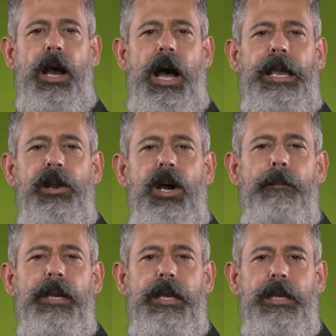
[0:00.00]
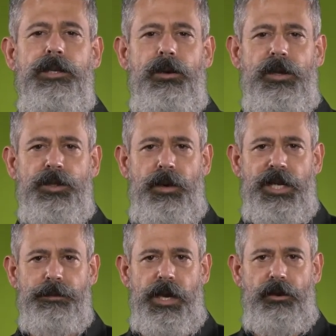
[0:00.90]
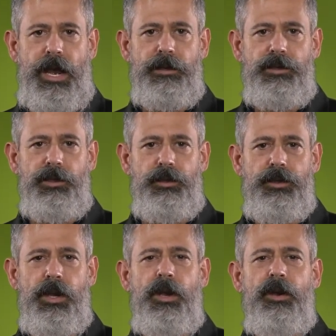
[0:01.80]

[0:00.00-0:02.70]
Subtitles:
I cannot begin to express my gratitude